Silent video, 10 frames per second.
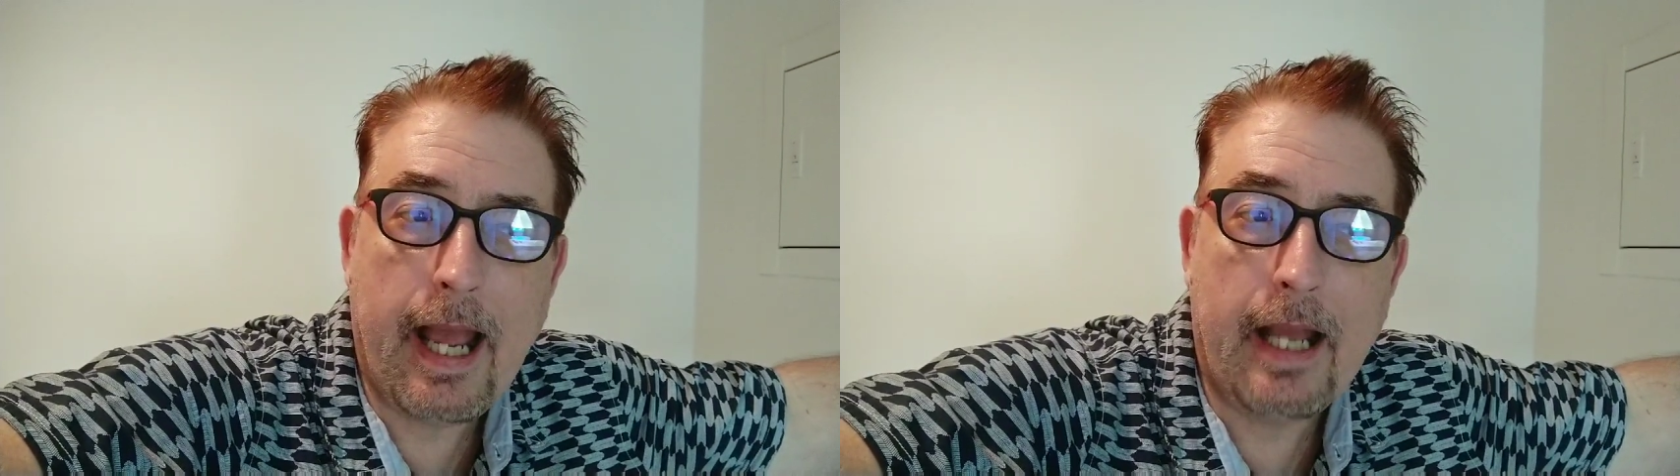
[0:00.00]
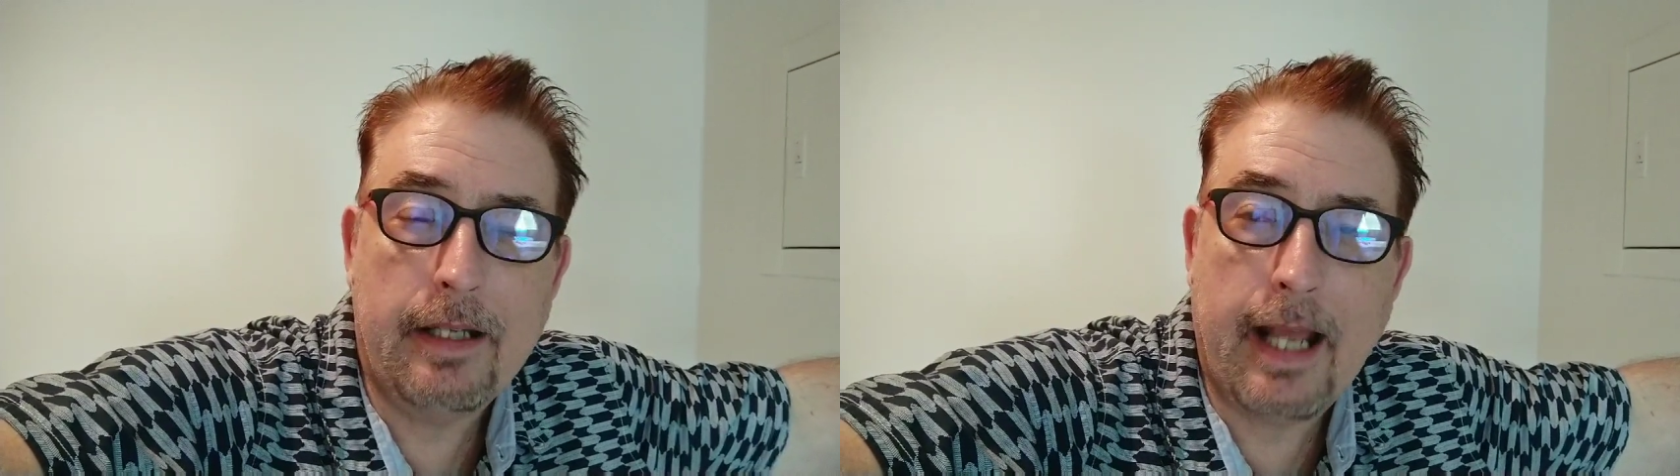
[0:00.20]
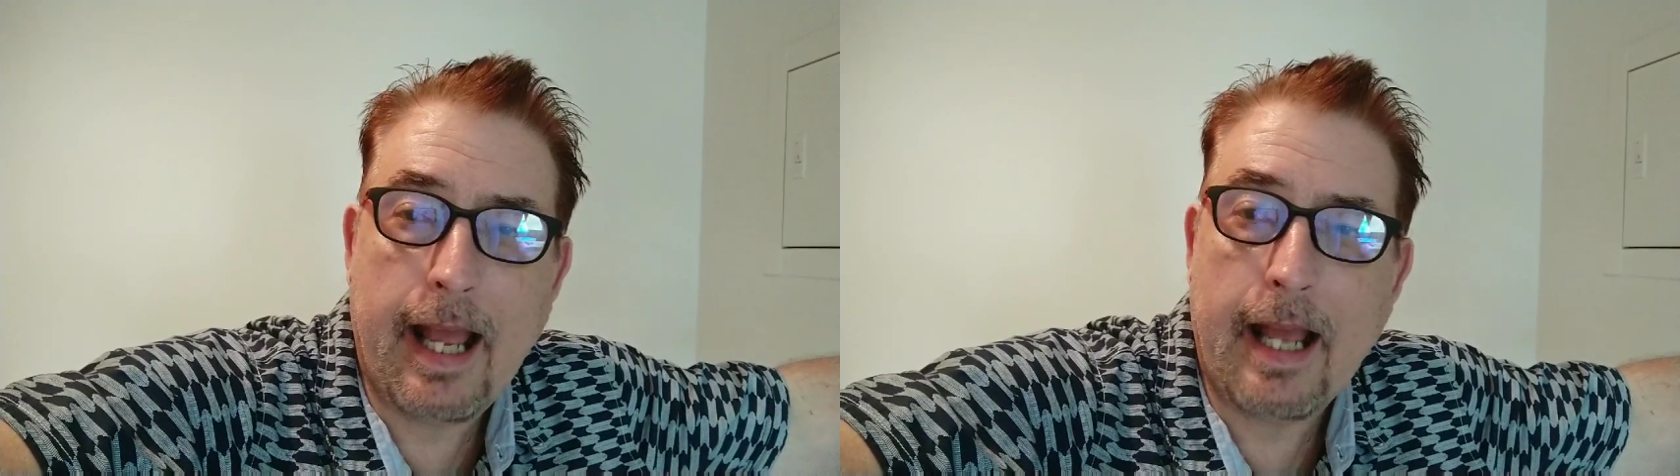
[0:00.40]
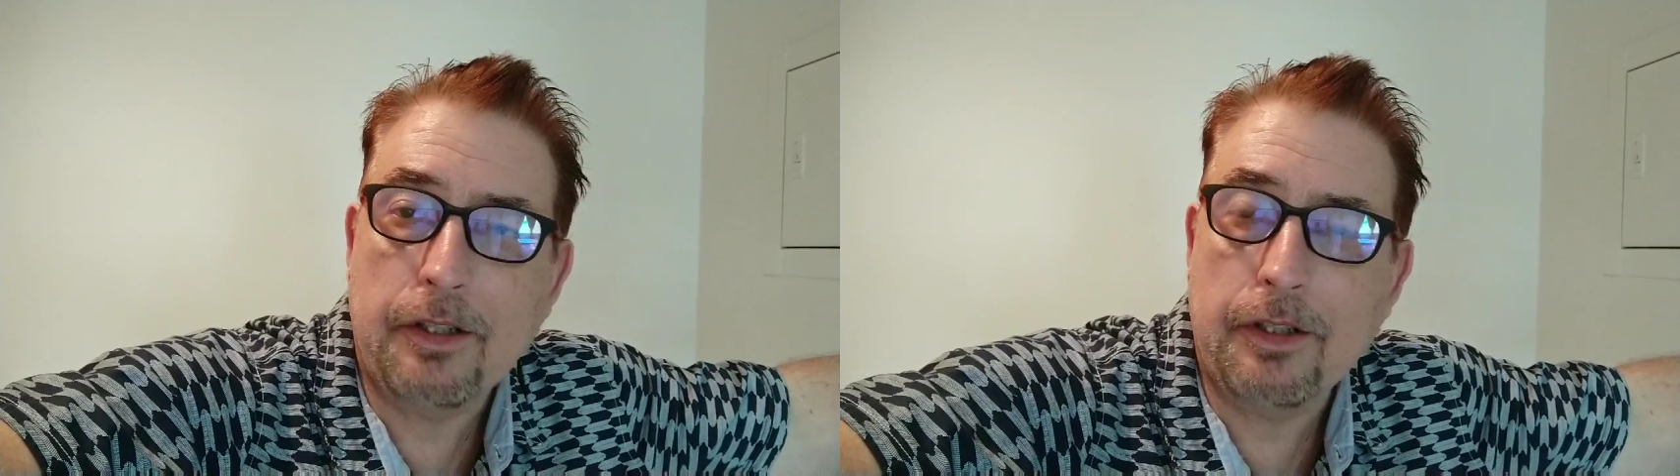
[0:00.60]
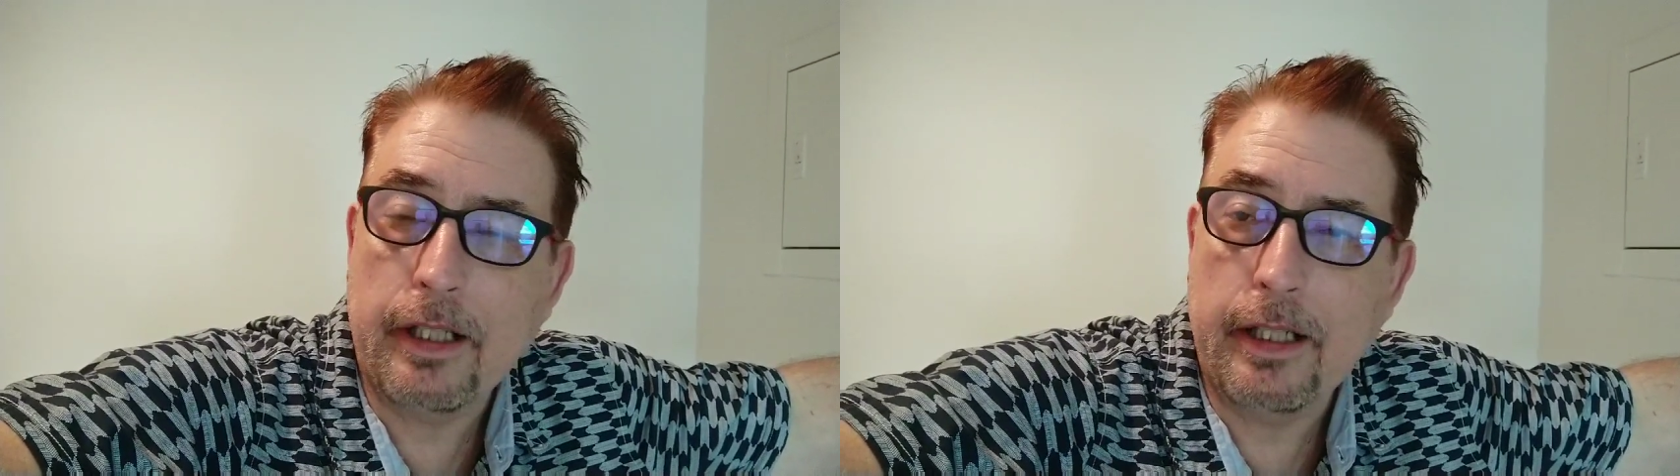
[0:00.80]
we had
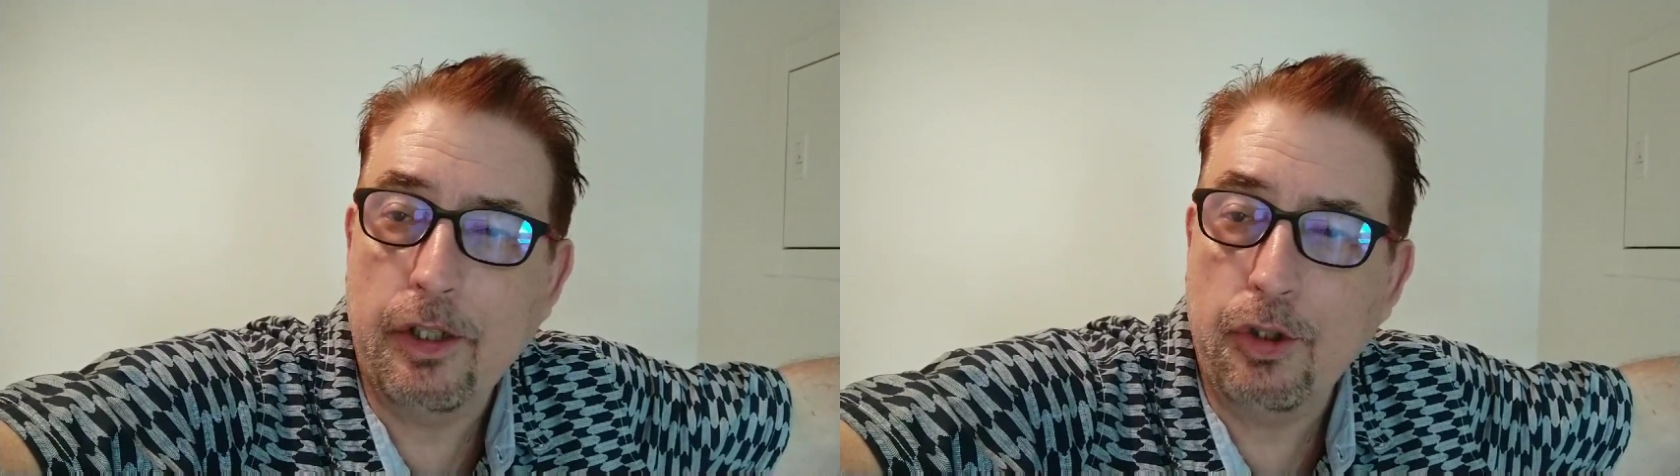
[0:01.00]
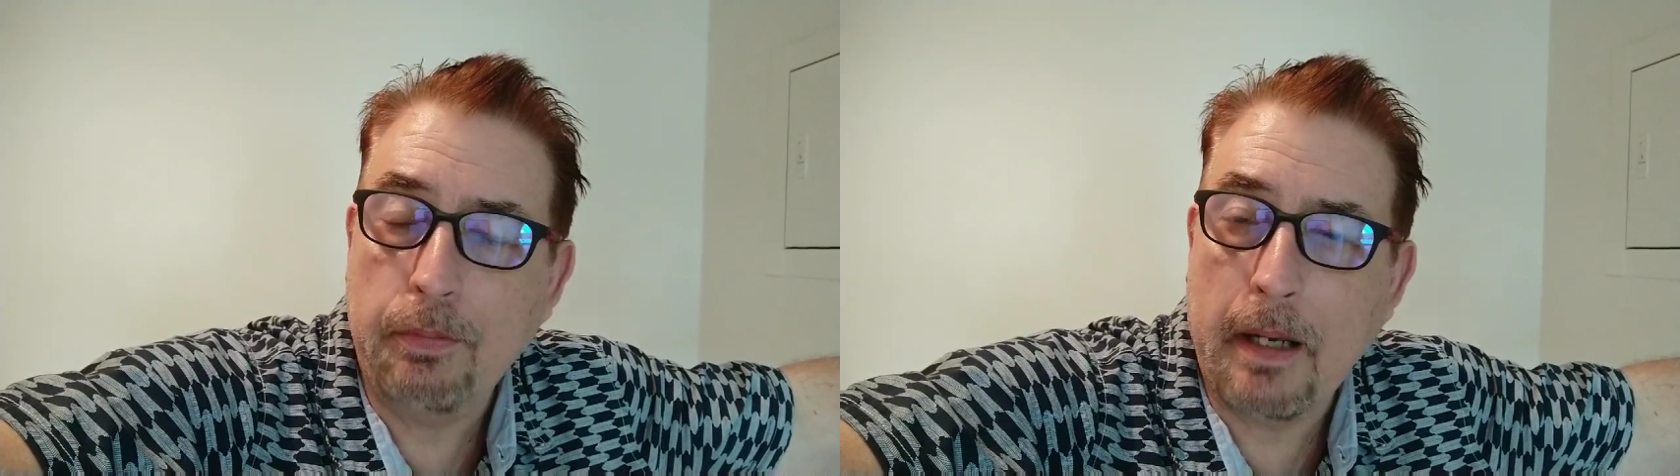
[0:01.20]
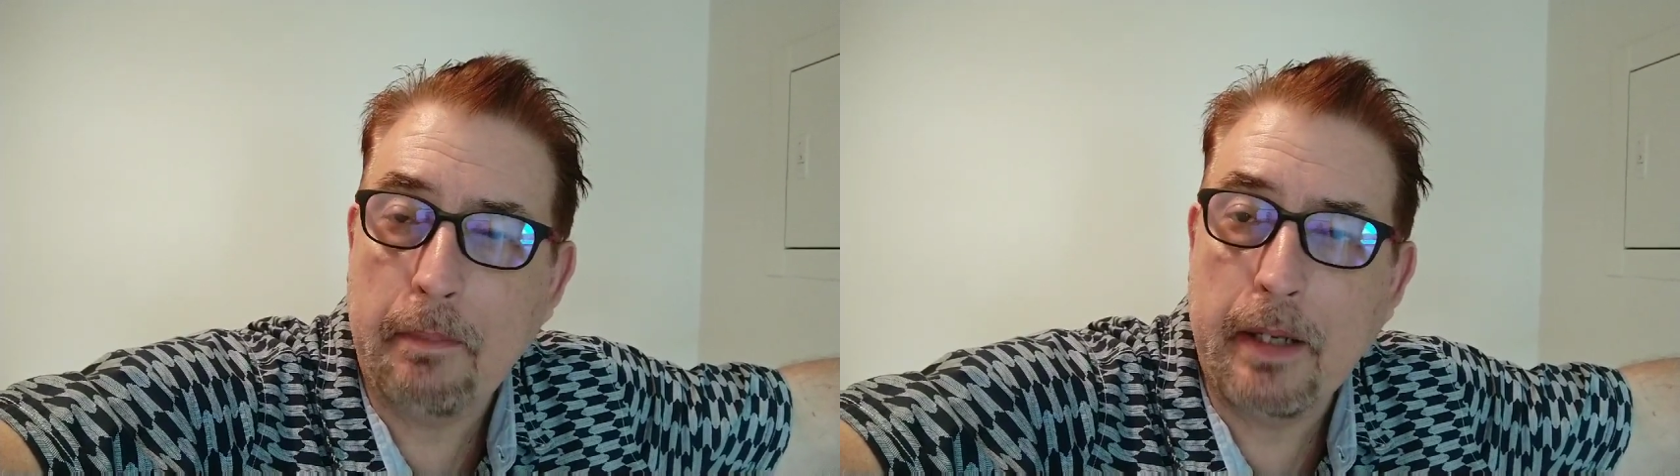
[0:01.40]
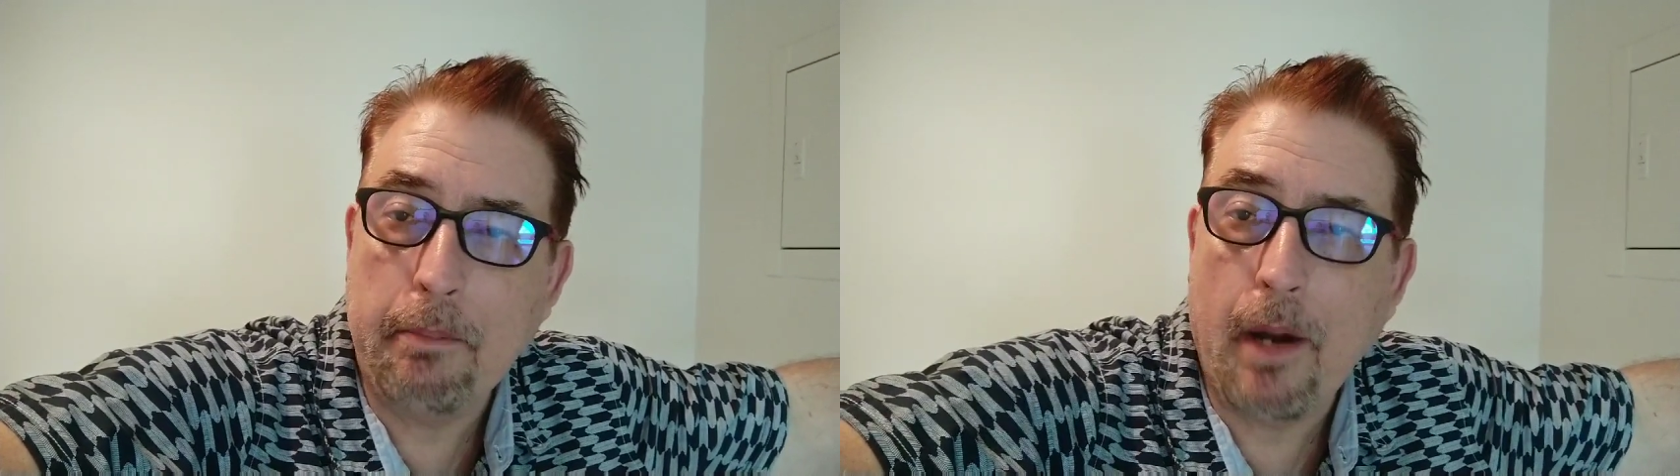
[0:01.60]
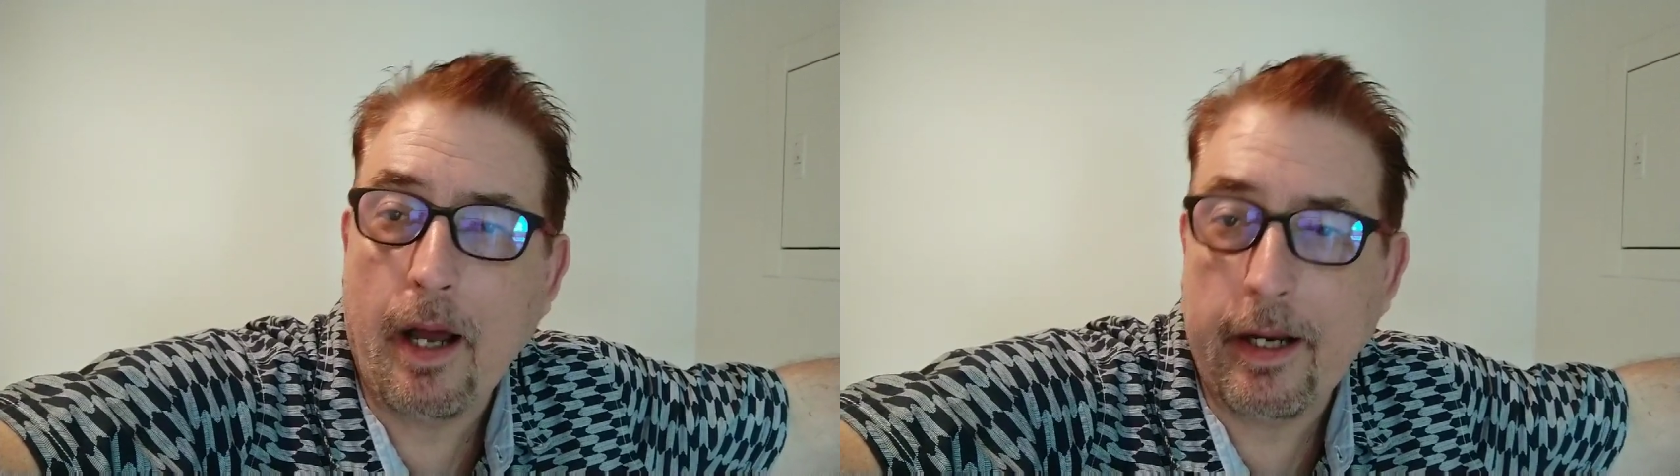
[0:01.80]
to actually use
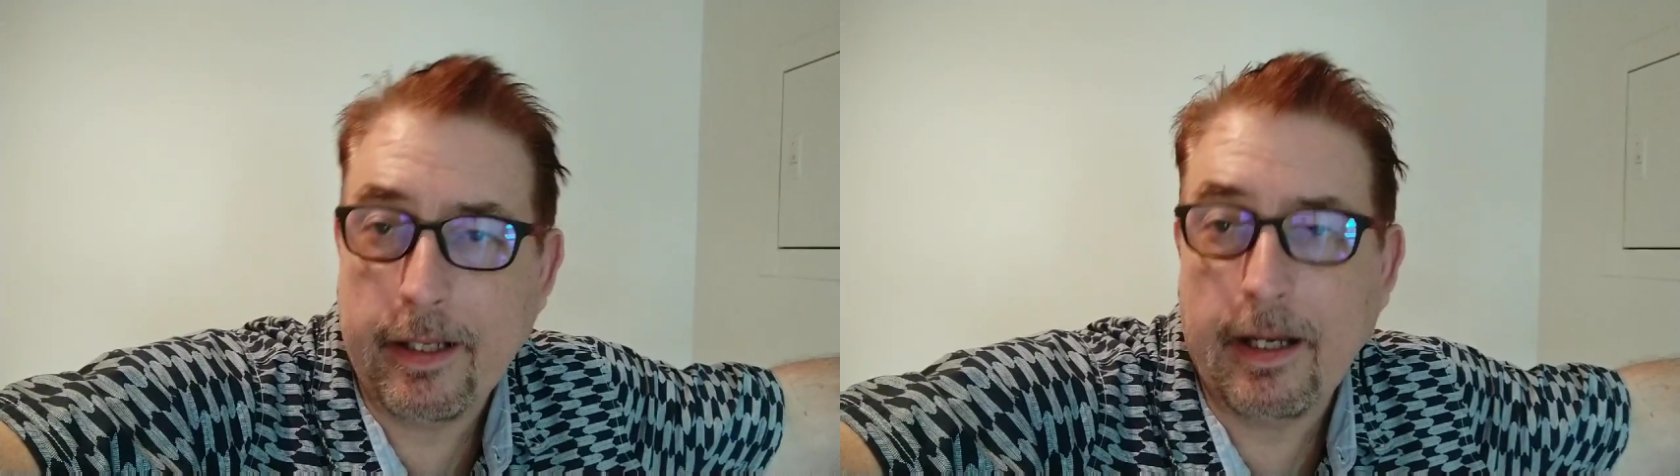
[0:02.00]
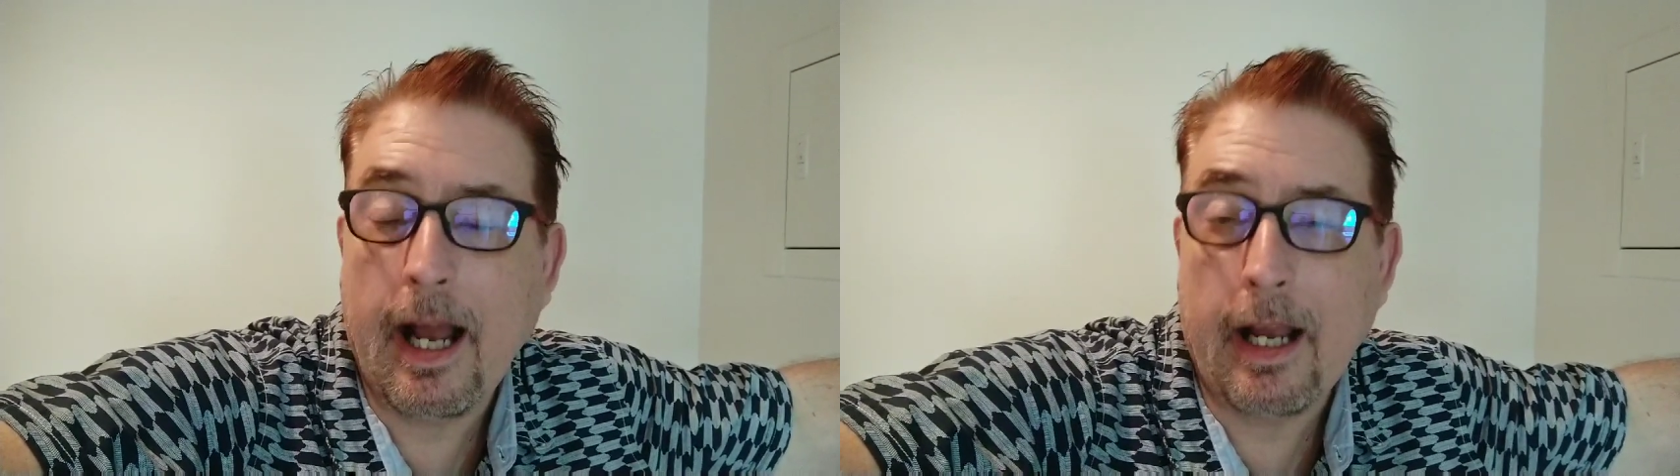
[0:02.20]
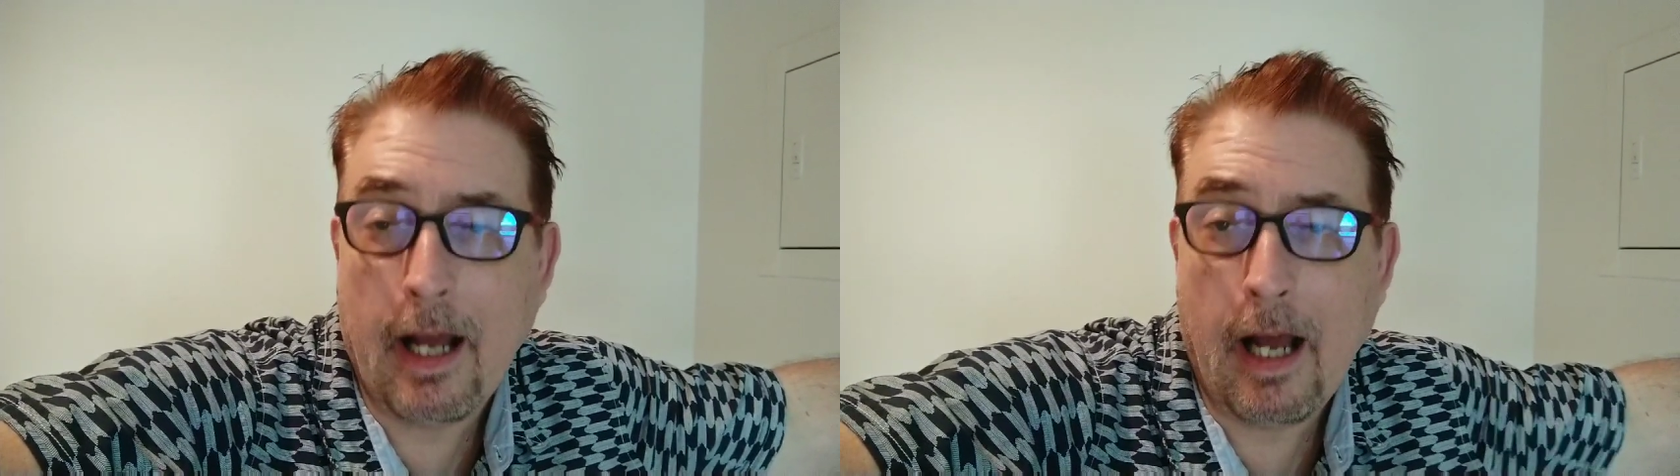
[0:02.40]
my big body.